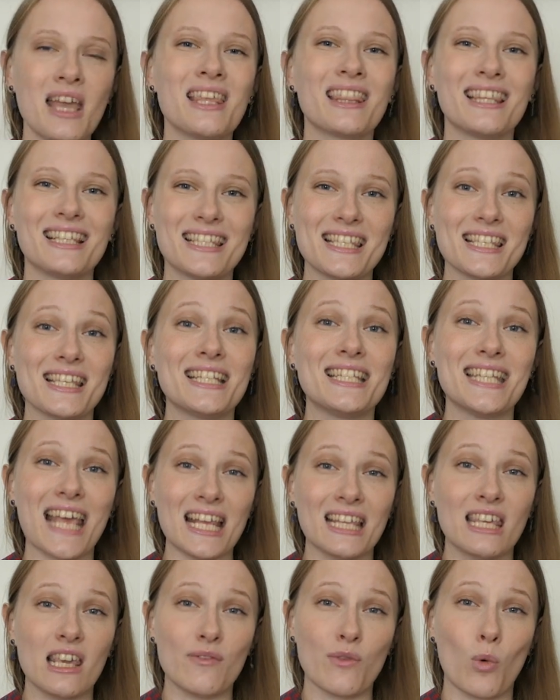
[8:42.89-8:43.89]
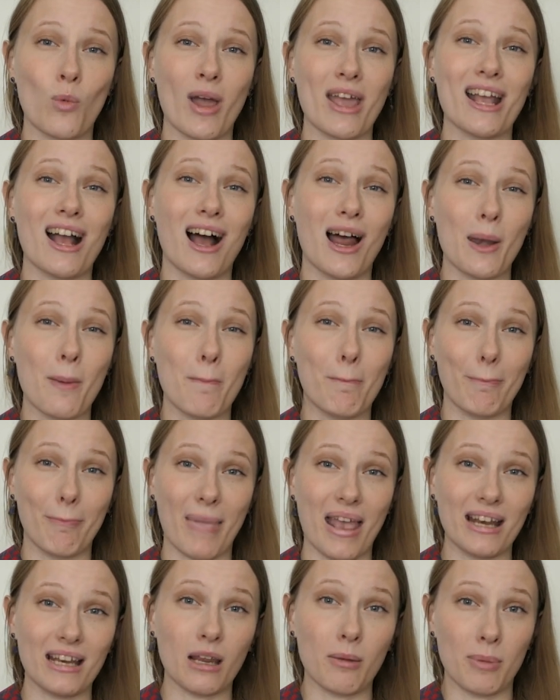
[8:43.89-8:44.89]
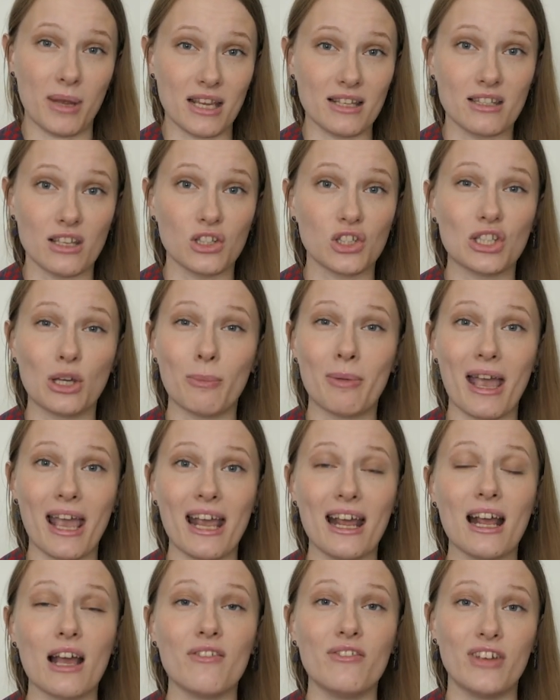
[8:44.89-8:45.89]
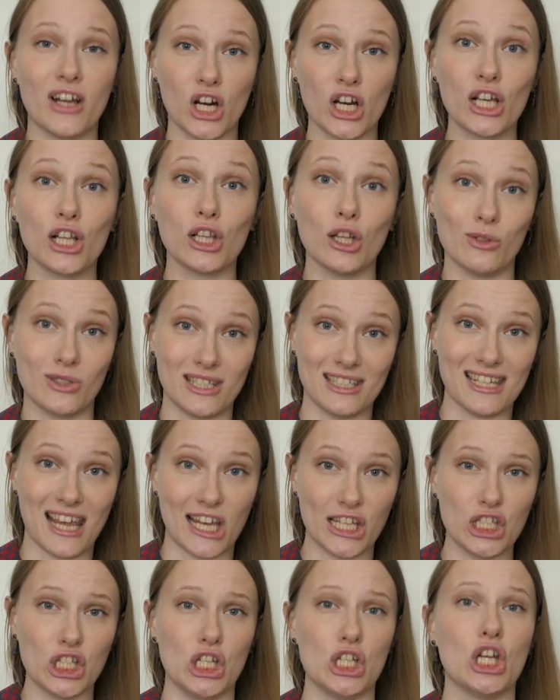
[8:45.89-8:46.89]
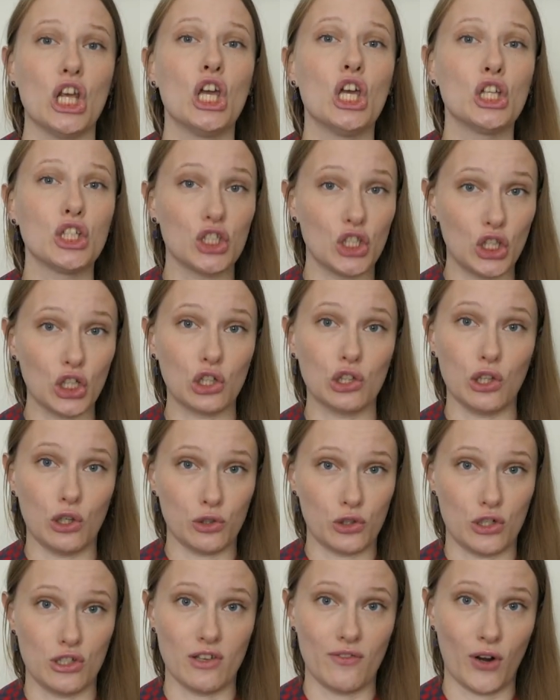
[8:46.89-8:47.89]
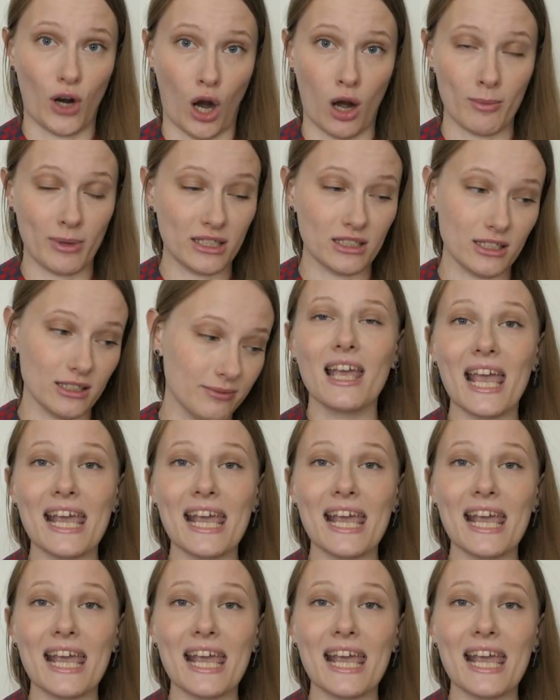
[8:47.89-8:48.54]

This is a dead giveaway on many pieces, so pay very close attention to the closures of a garment.